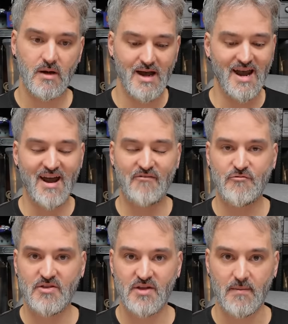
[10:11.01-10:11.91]

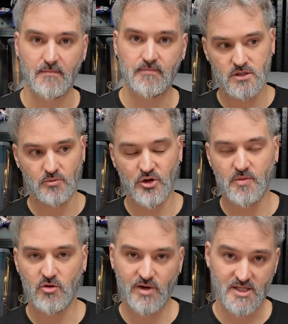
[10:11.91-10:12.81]
Everything. So I'm doing a
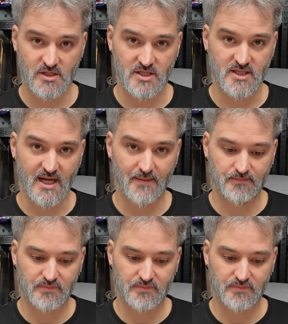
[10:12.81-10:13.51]
bit of research into that,